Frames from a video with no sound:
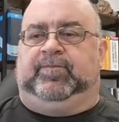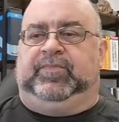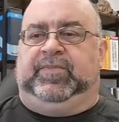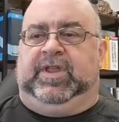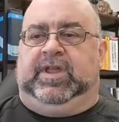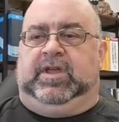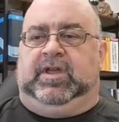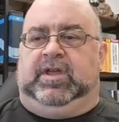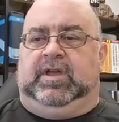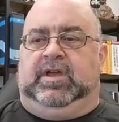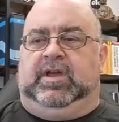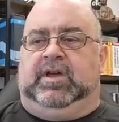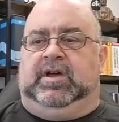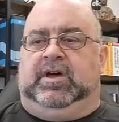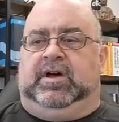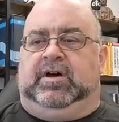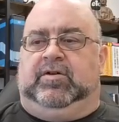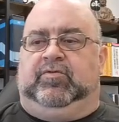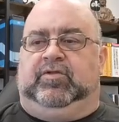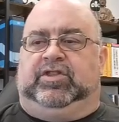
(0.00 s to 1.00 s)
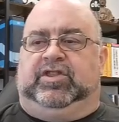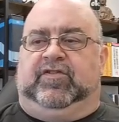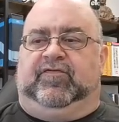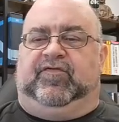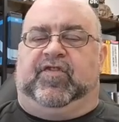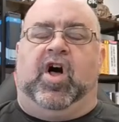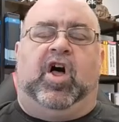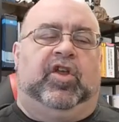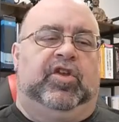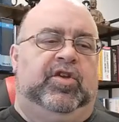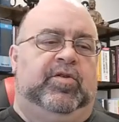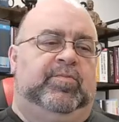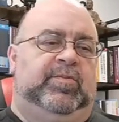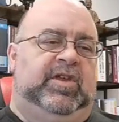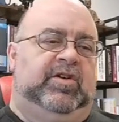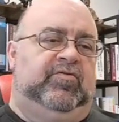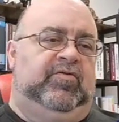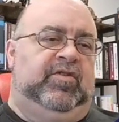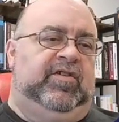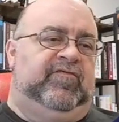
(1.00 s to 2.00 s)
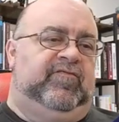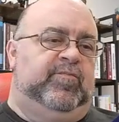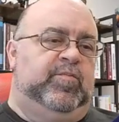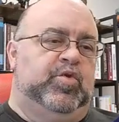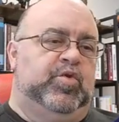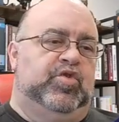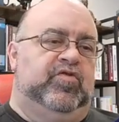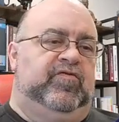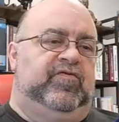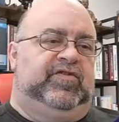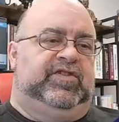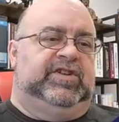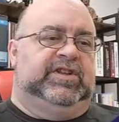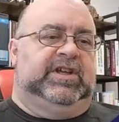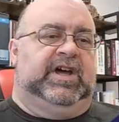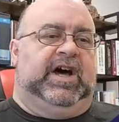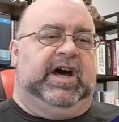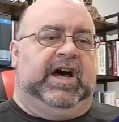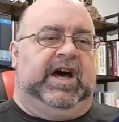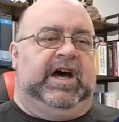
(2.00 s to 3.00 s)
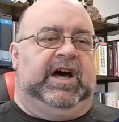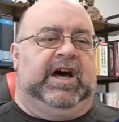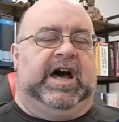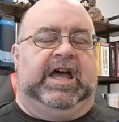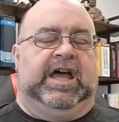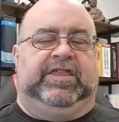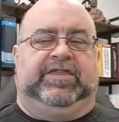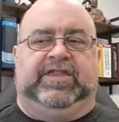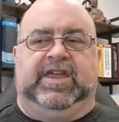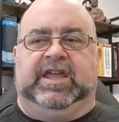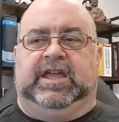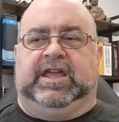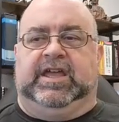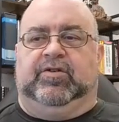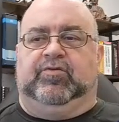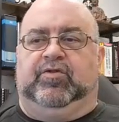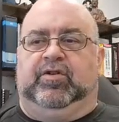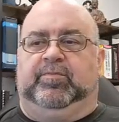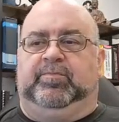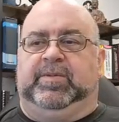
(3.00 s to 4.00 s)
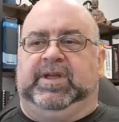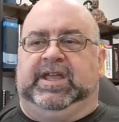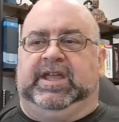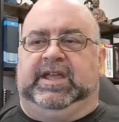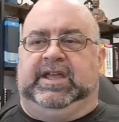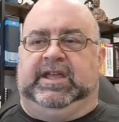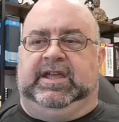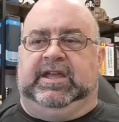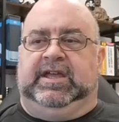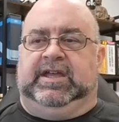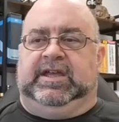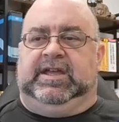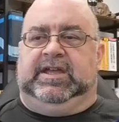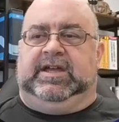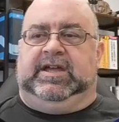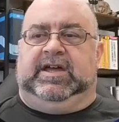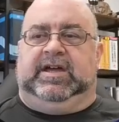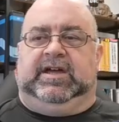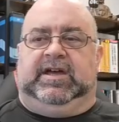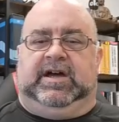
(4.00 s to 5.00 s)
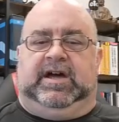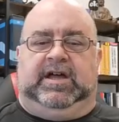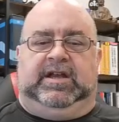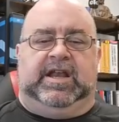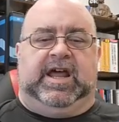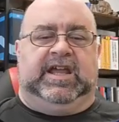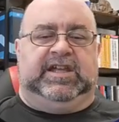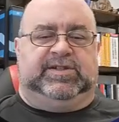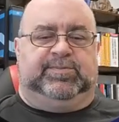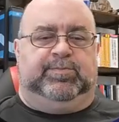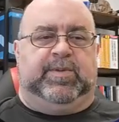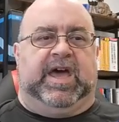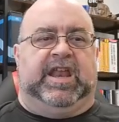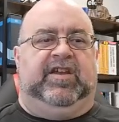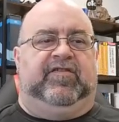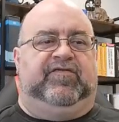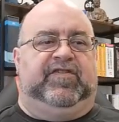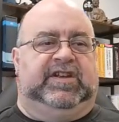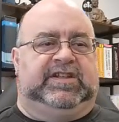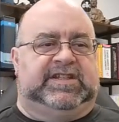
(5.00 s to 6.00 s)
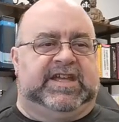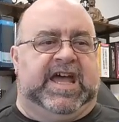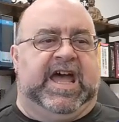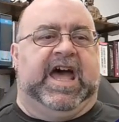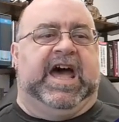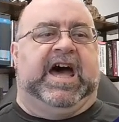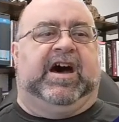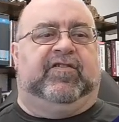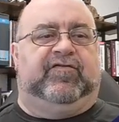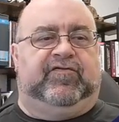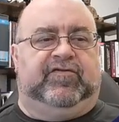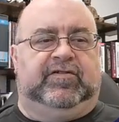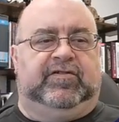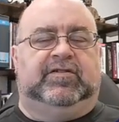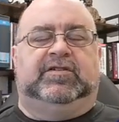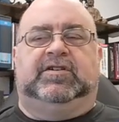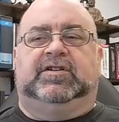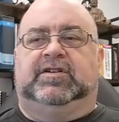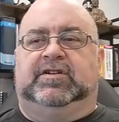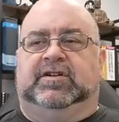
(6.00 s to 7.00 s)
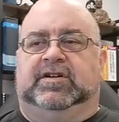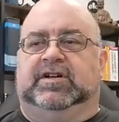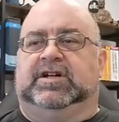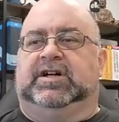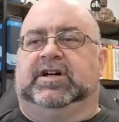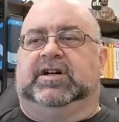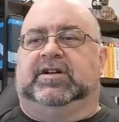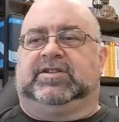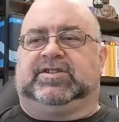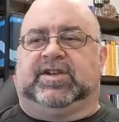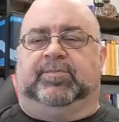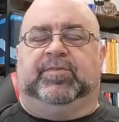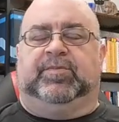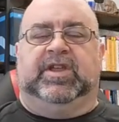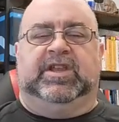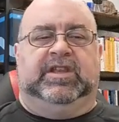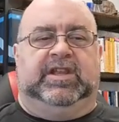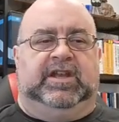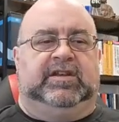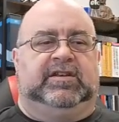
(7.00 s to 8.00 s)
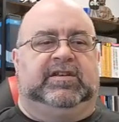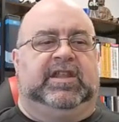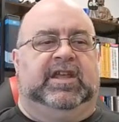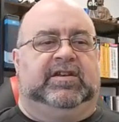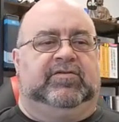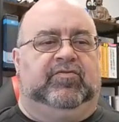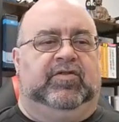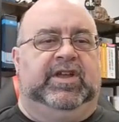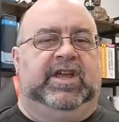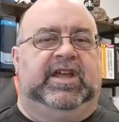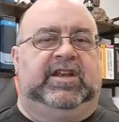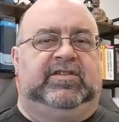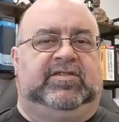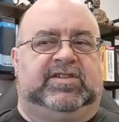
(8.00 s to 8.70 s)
Something that we had stated we weren't going to do, but why not? It's to everybody's benefit. With that, thank you very much.